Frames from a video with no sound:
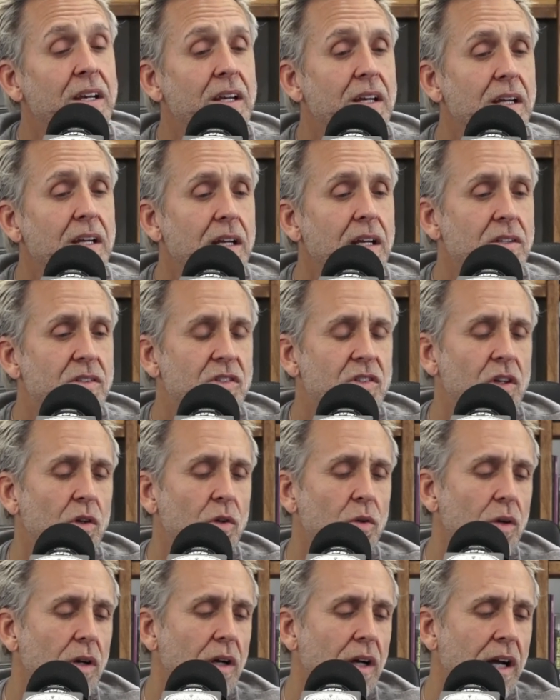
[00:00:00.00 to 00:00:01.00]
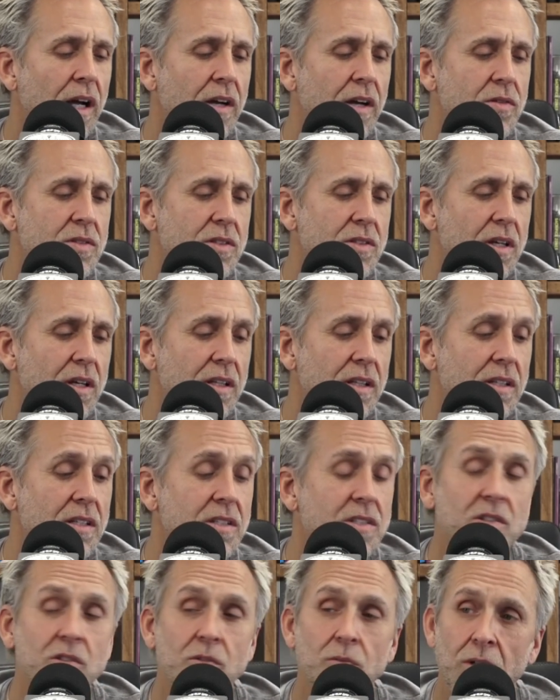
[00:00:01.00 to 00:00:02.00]
And so
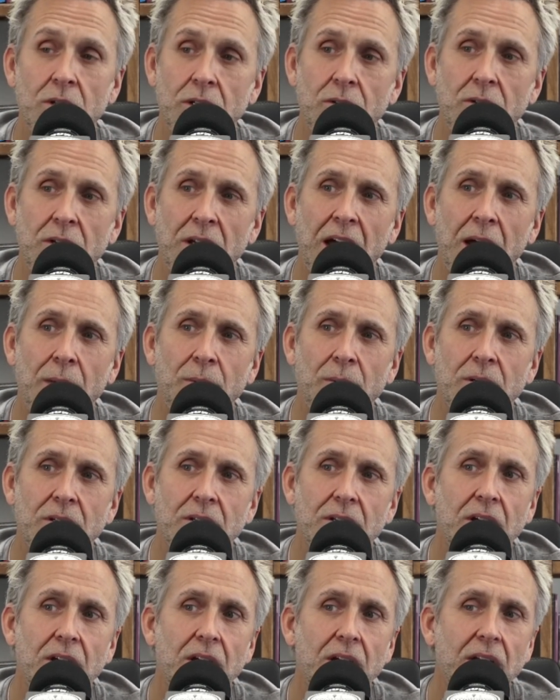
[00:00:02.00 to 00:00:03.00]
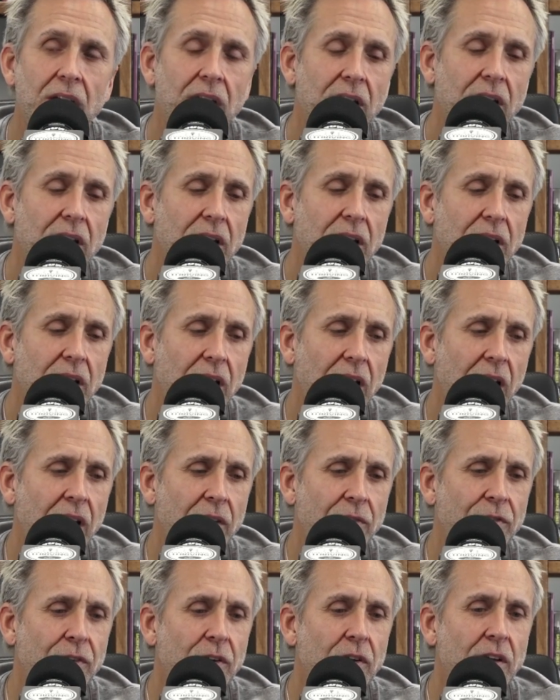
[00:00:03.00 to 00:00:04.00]
this is what happened. I
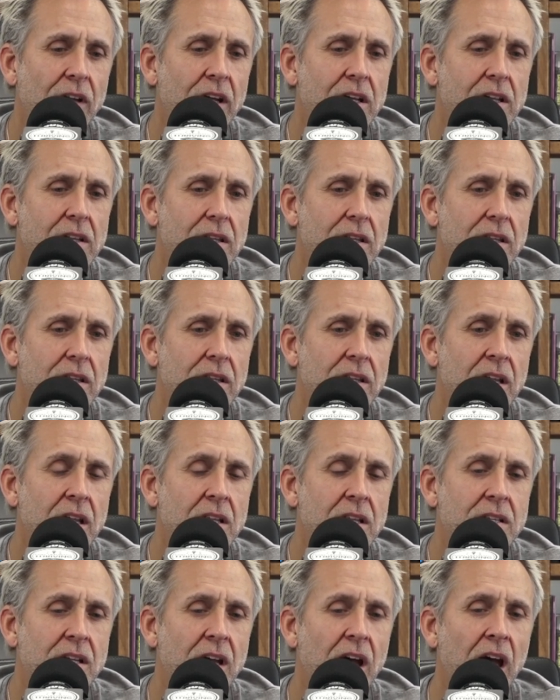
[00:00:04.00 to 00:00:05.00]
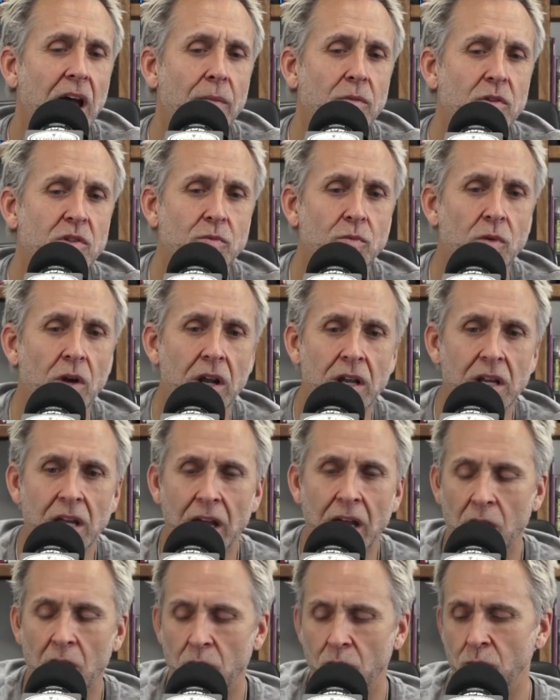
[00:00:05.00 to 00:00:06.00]
felt like the time was running
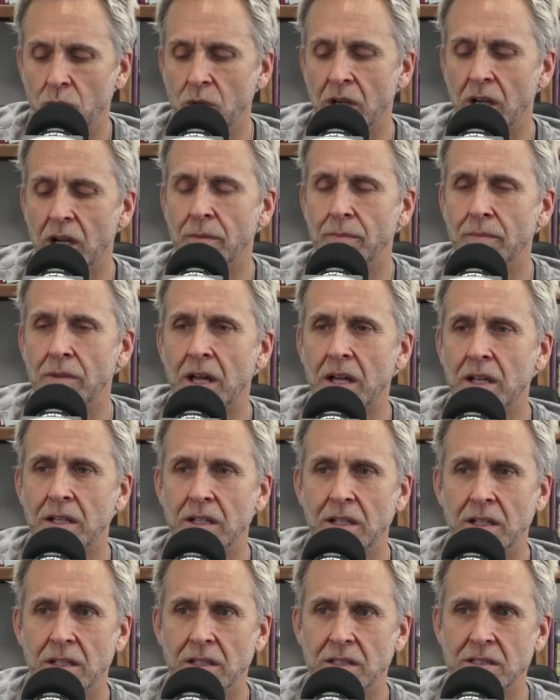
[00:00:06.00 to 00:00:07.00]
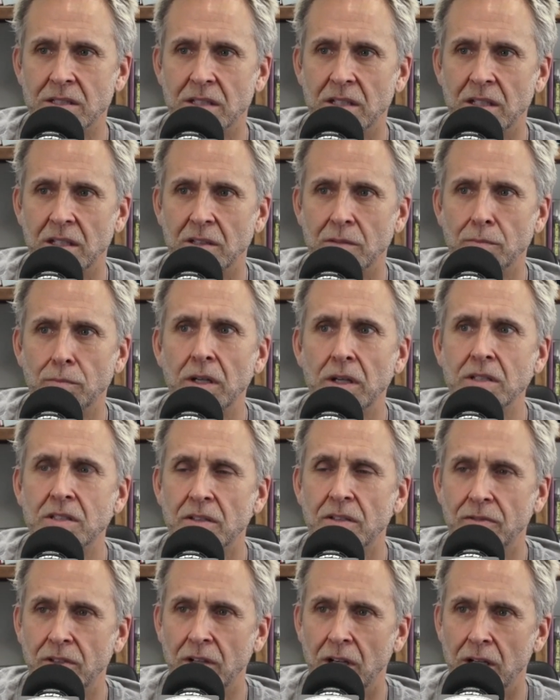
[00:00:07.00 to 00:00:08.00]
out where I'm not going to get this gig. Months
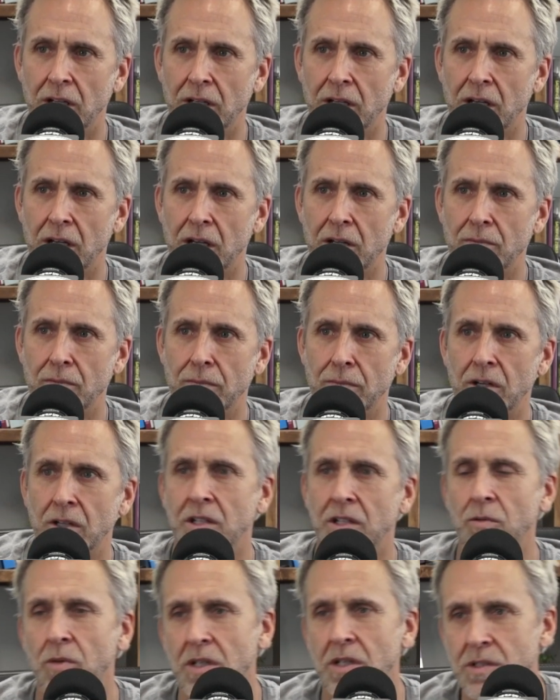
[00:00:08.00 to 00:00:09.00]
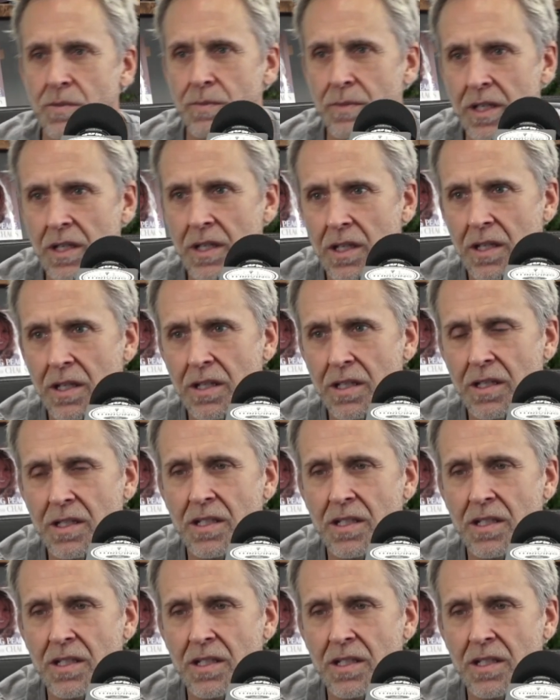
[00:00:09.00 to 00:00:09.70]
have gone on. Monkey wants me in.